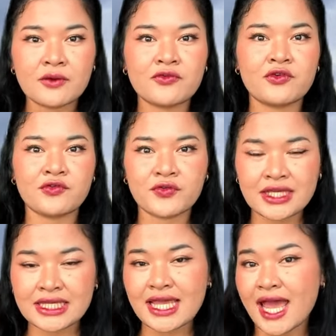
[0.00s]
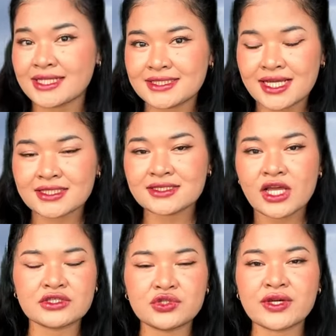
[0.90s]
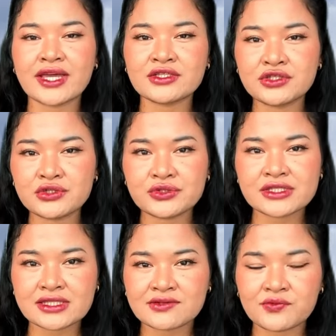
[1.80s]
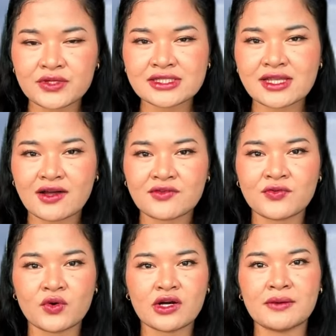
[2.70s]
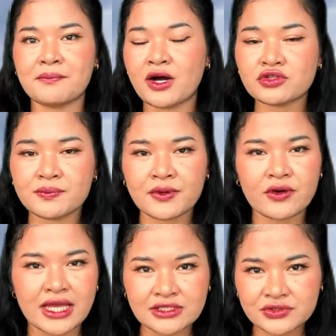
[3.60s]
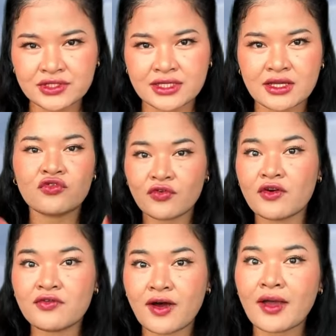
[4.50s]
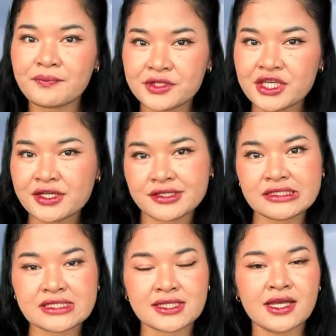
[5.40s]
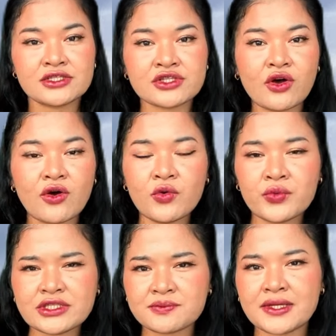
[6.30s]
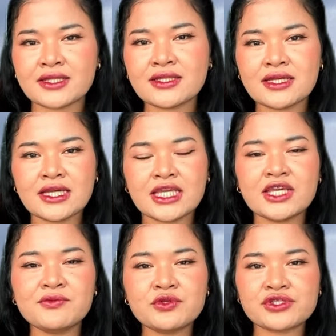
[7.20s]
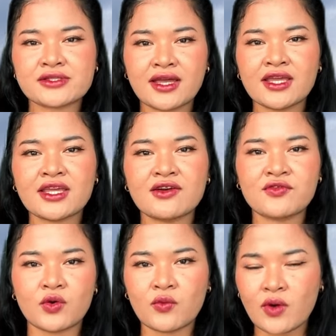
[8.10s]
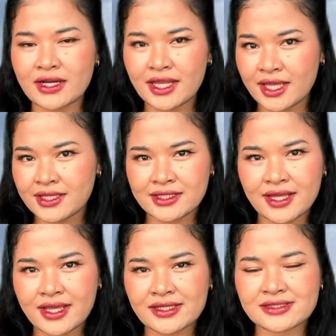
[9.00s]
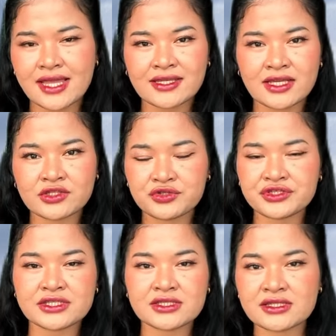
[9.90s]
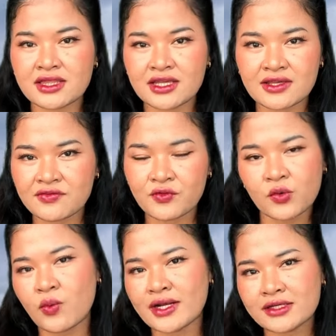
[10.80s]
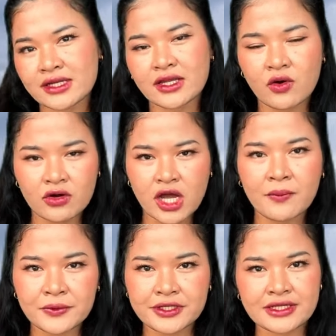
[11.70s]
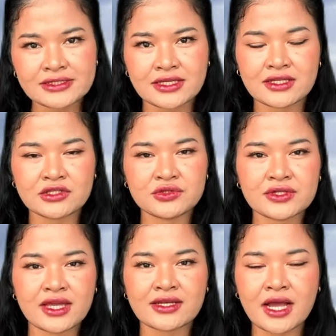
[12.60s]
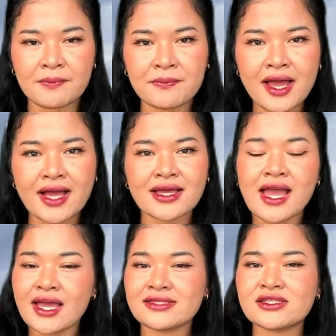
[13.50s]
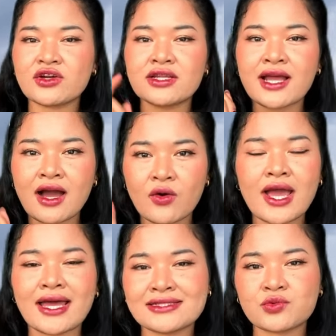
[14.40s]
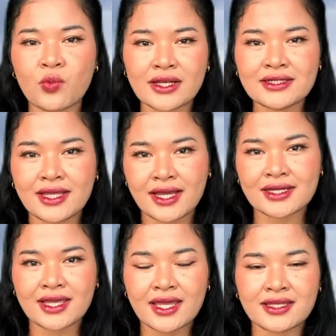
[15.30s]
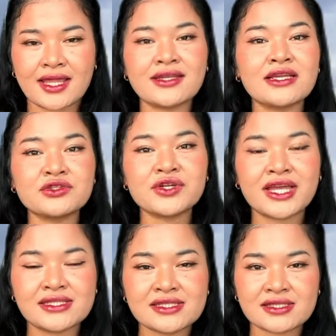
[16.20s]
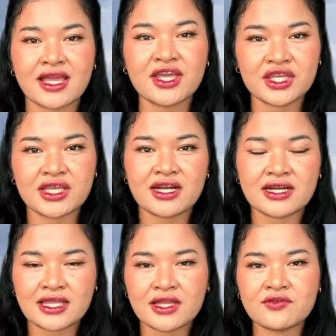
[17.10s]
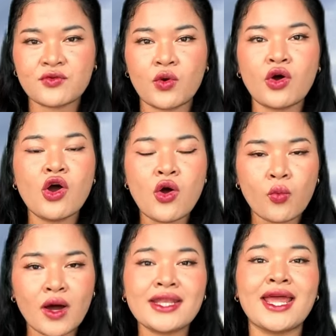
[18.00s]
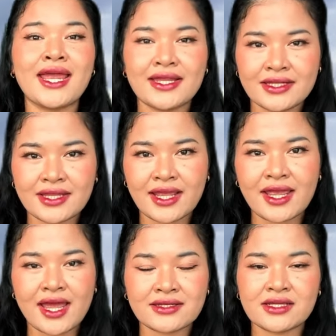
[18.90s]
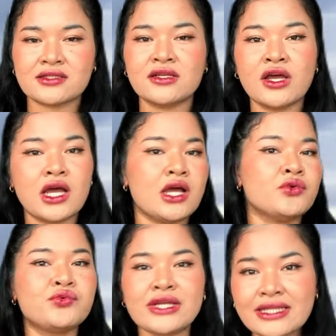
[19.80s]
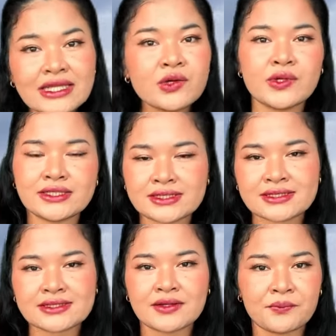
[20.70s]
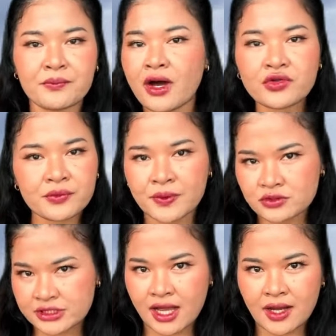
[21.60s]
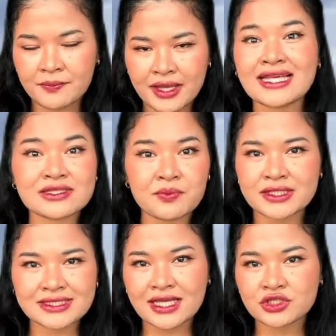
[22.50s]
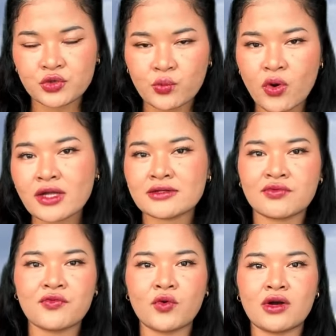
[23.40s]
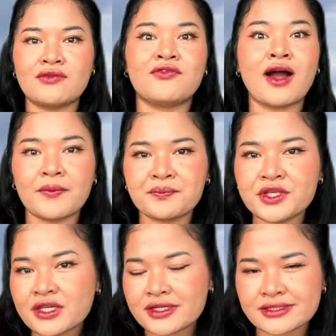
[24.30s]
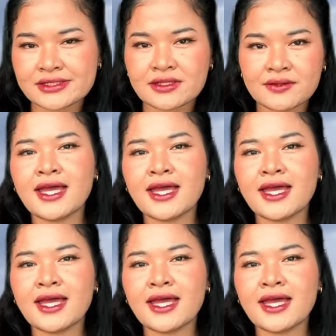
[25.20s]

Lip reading: for fee, and then you can use this visa for multiple entry for 5 years. Woo! So which means if you stay here for 180 days and then you just leave for 1 day or a couple days and then you can come back, it's gonna count as 1 day again, and then you can stay here again for 180 day and then renew it multiple times as much as you want for 5 years.